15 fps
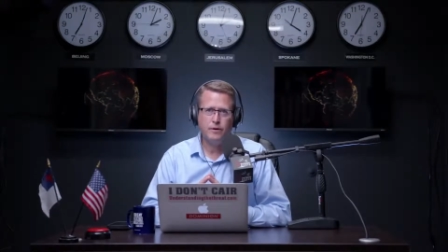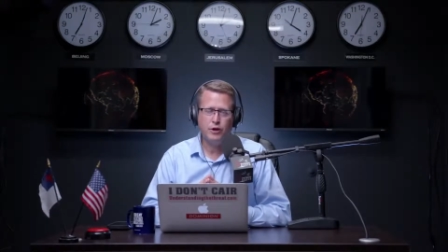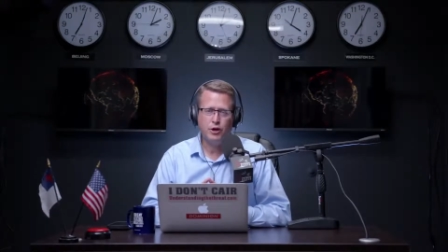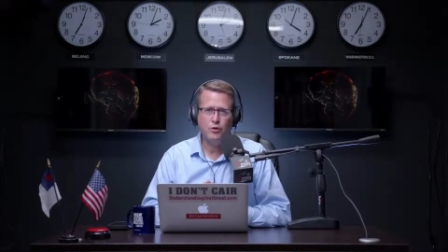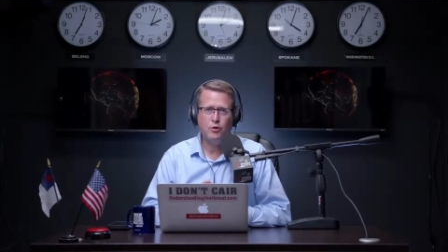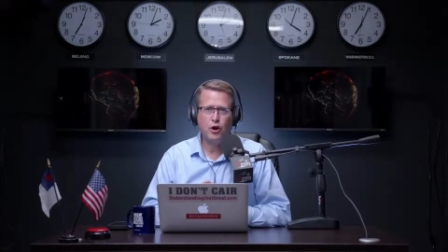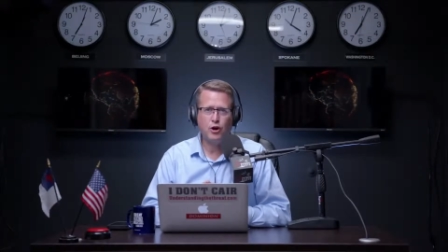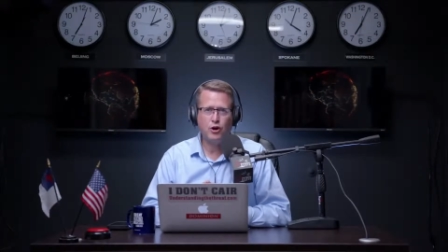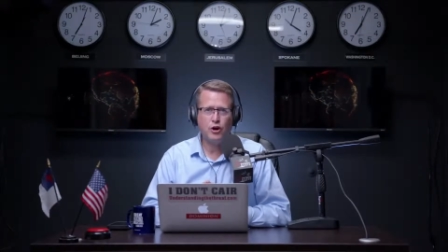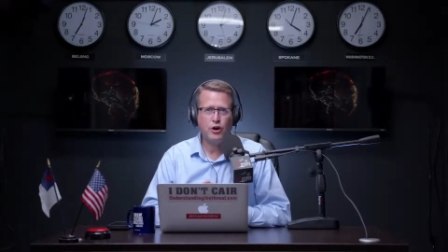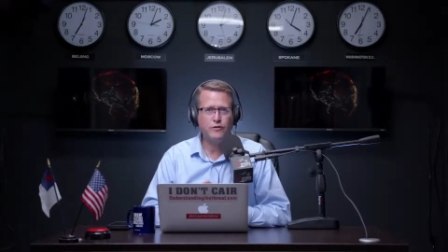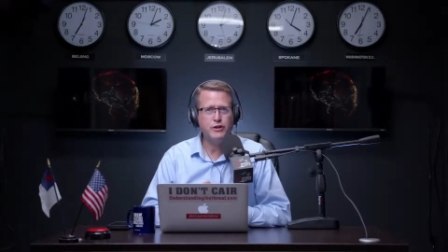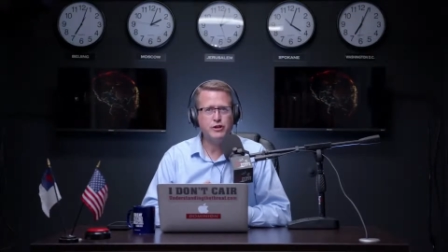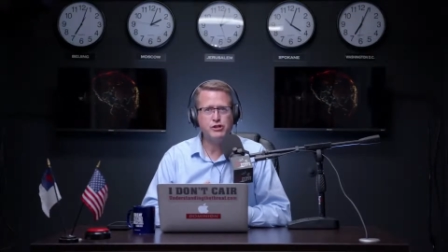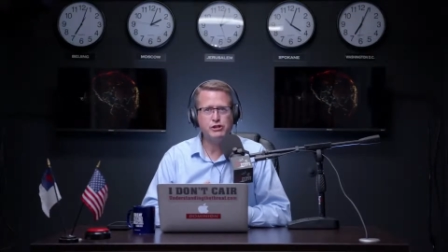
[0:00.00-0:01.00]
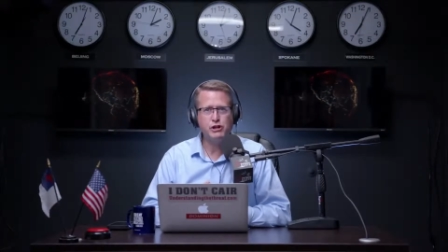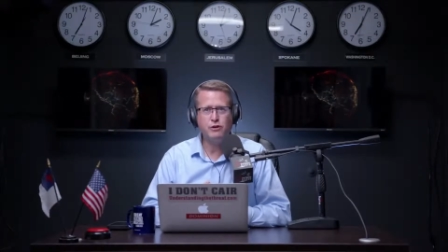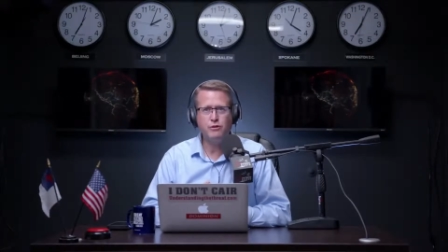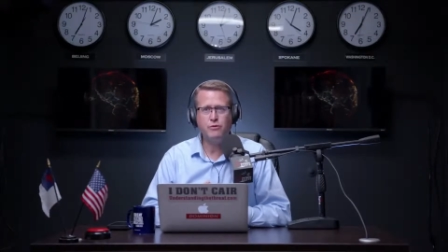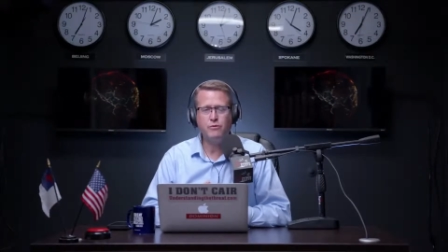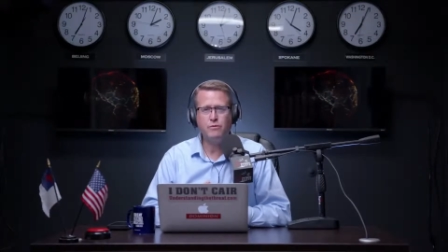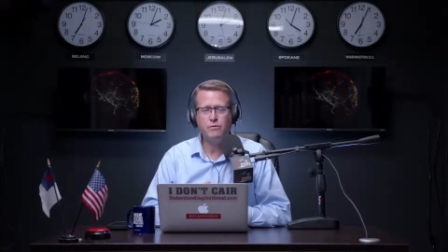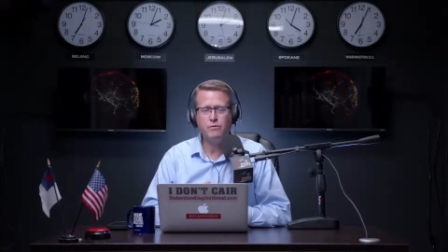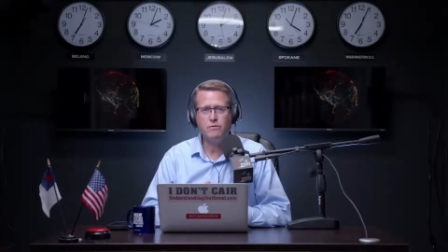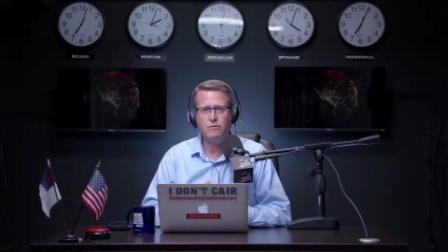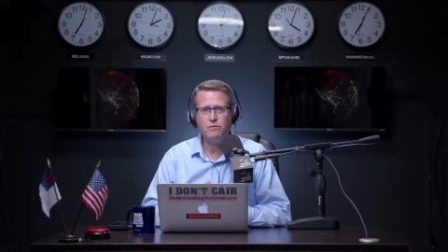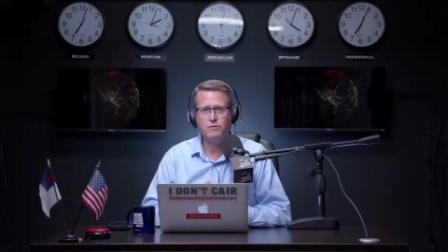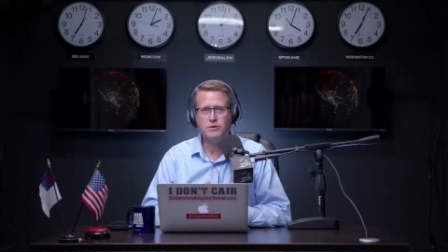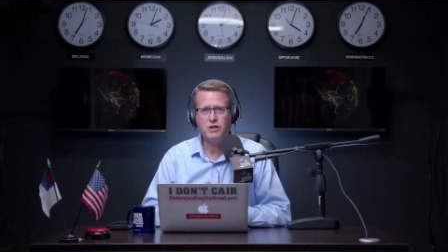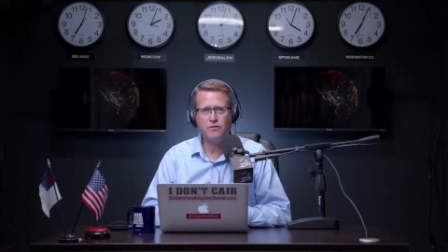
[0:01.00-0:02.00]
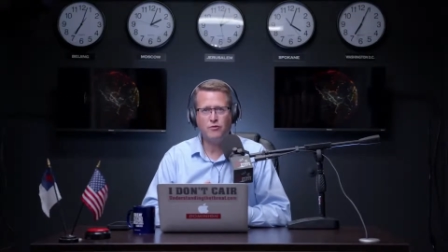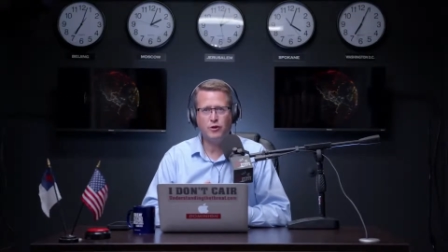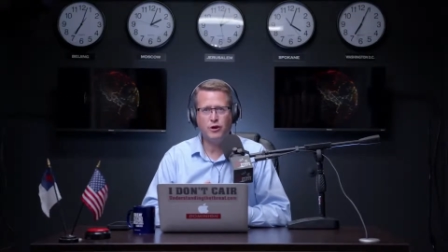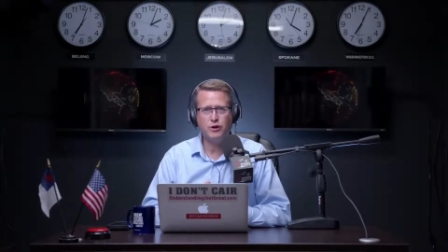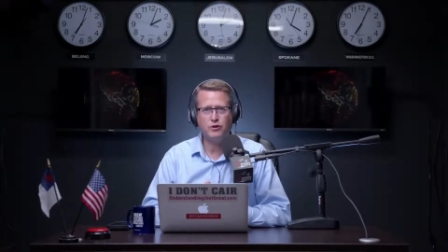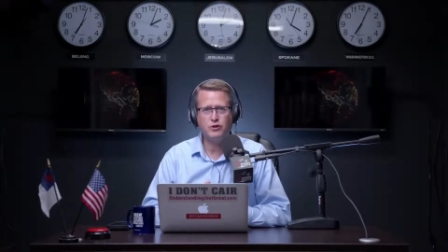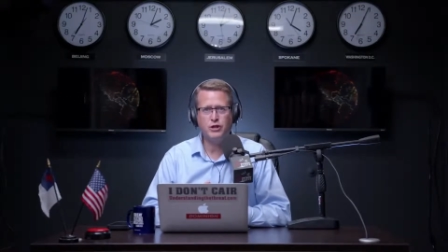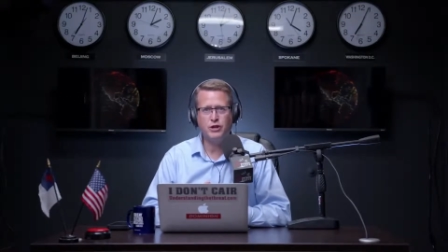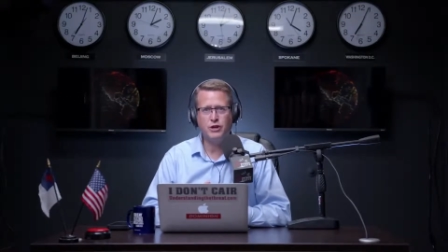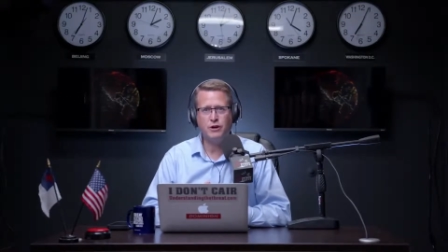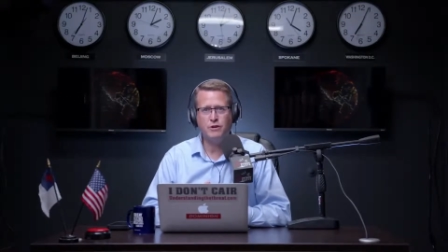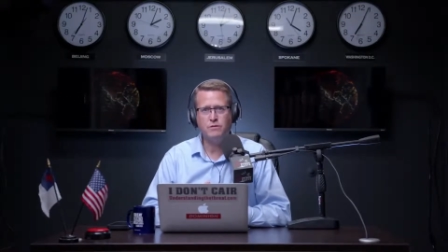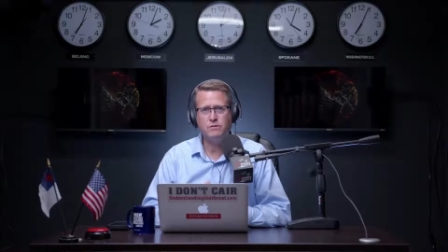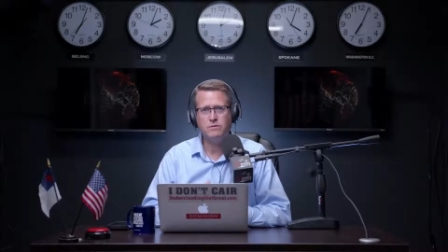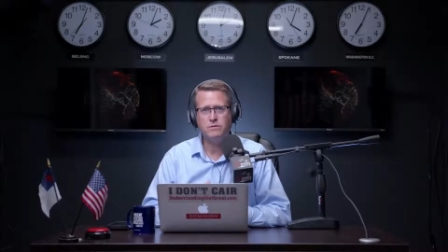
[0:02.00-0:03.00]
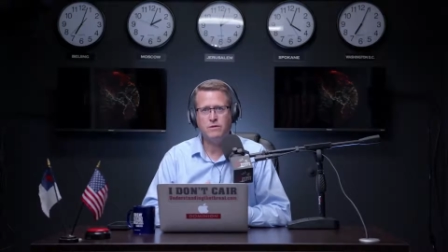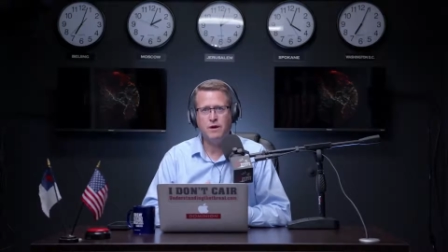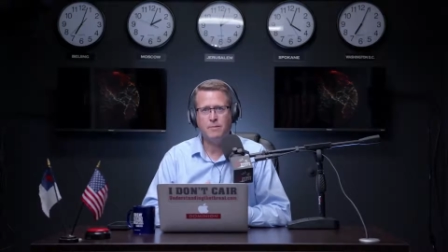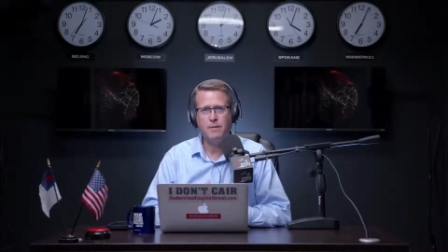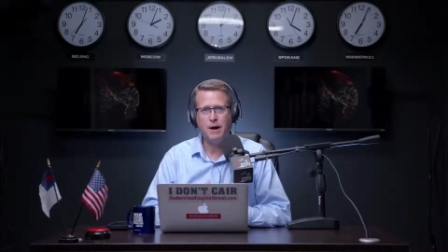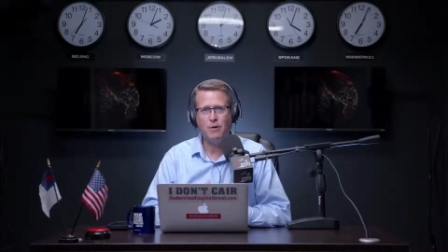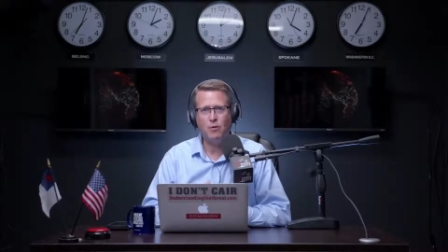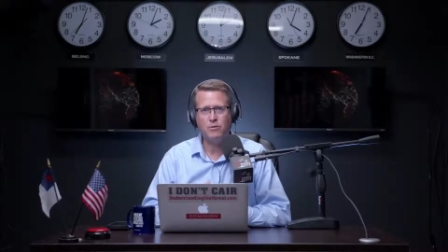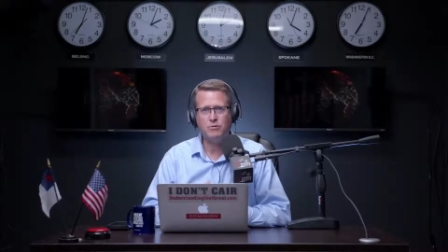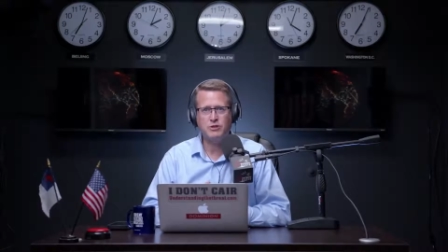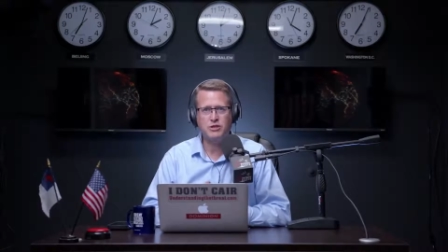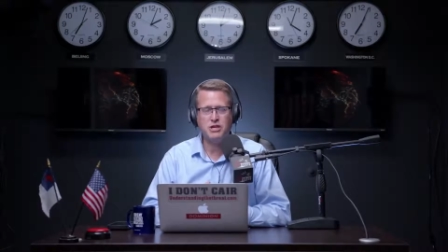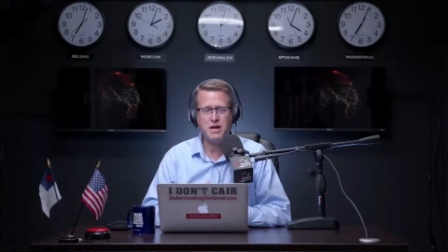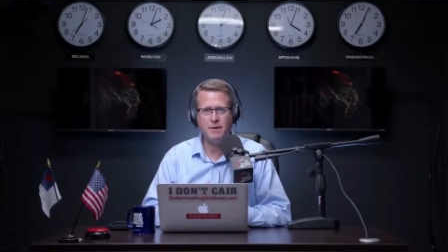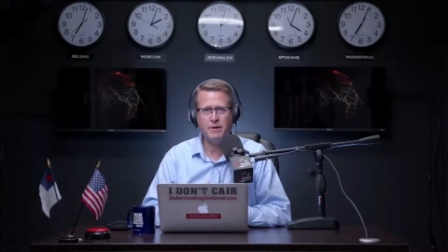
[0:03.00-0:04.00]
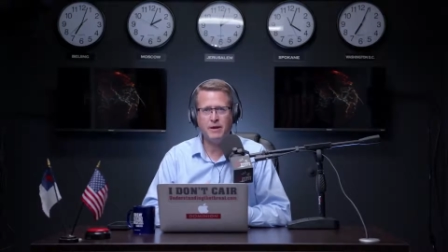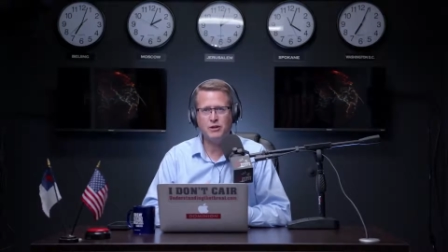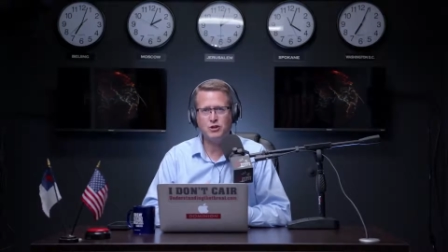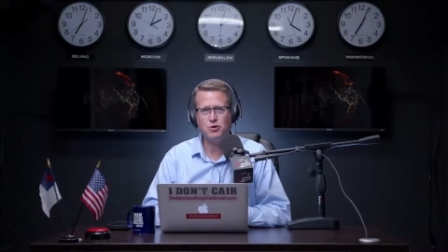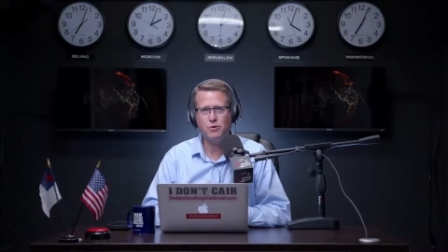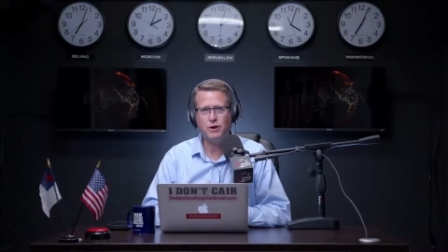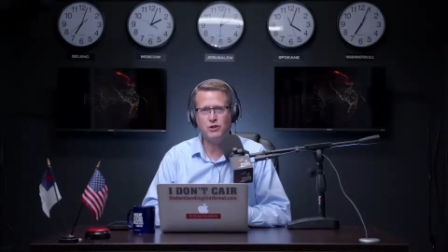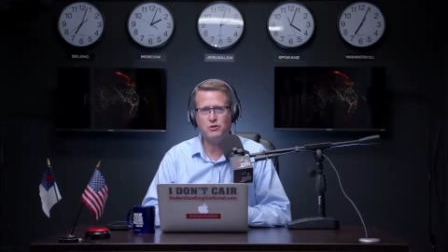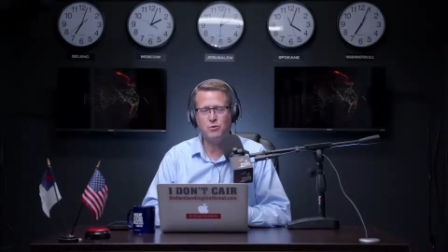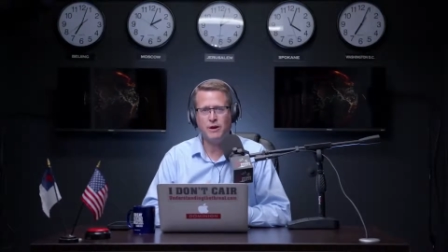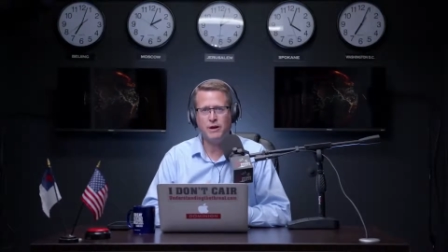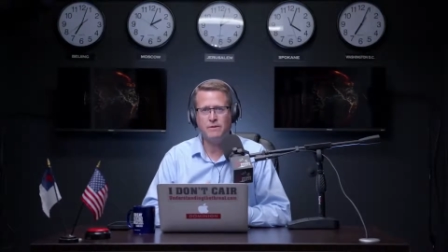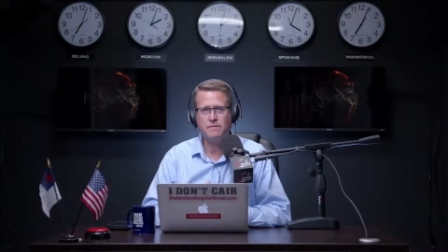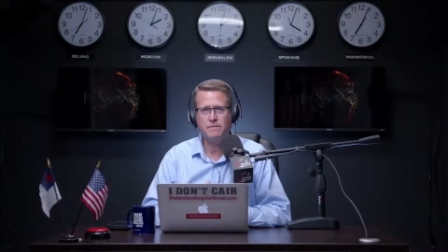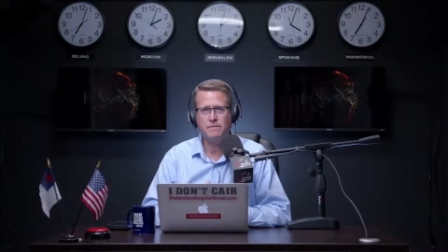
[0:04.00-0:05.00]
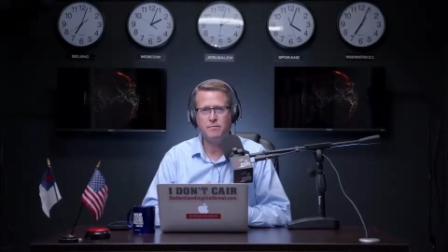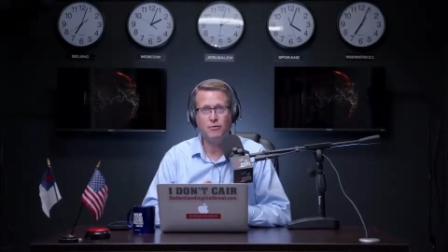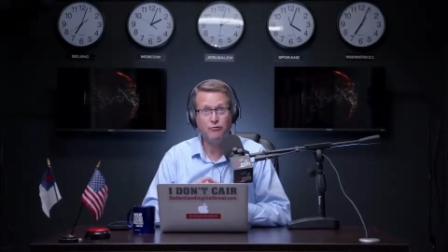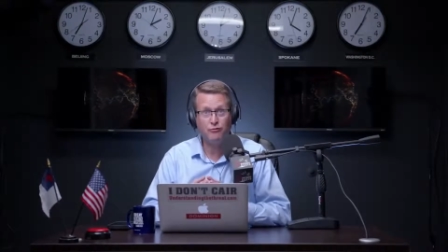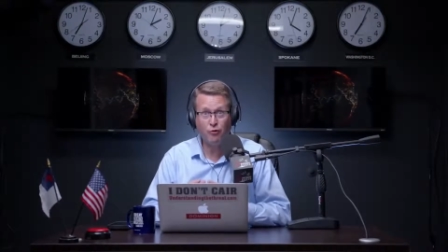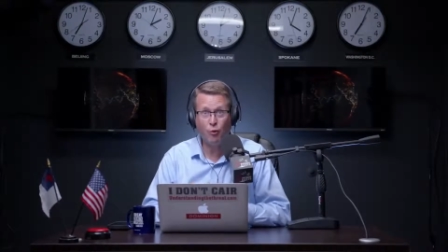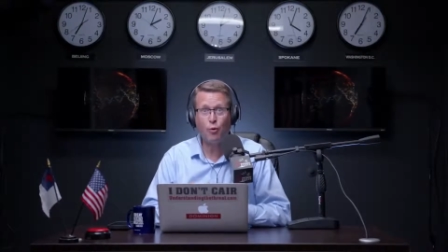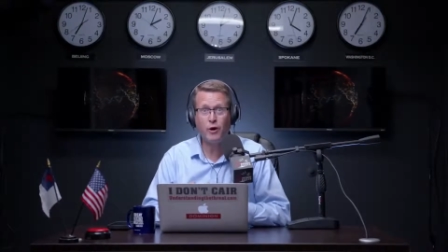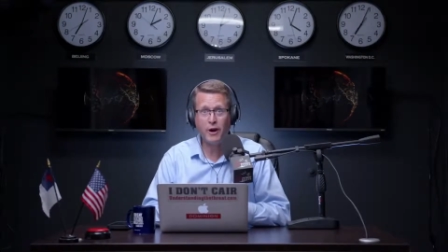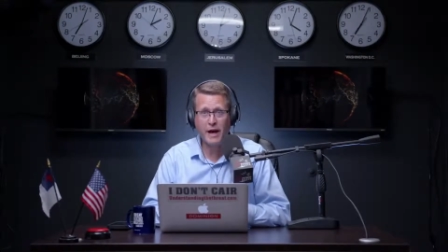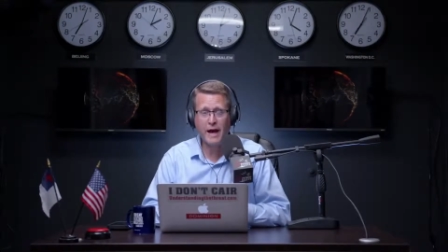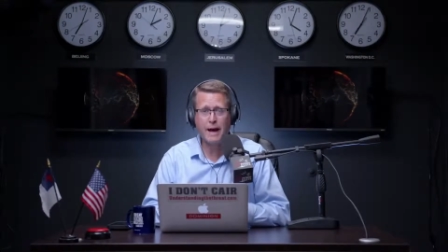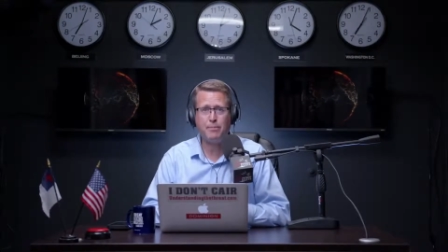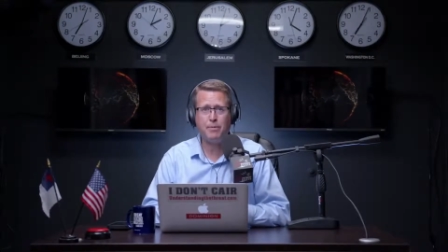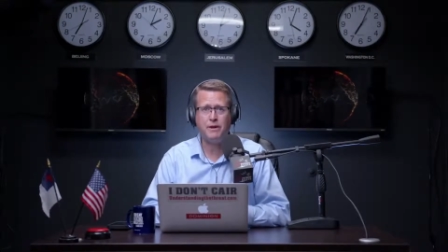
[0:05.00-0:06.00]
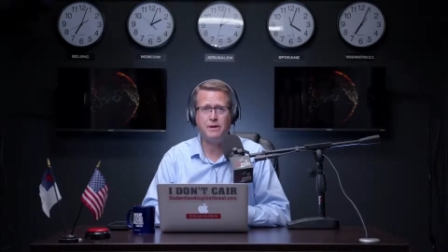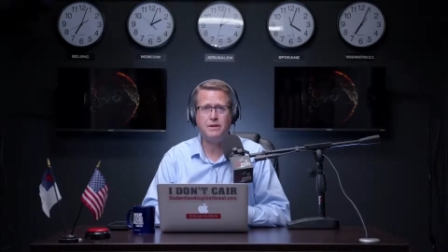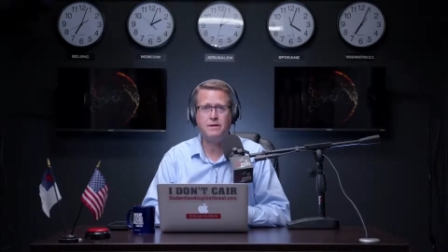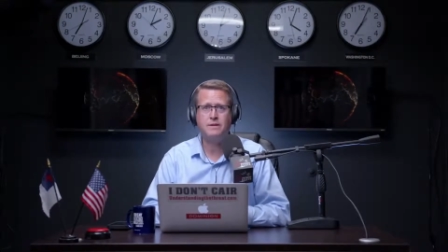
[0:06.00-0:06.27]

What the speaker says: you heard on this show several years ago about what was coming in 2020, before it happened,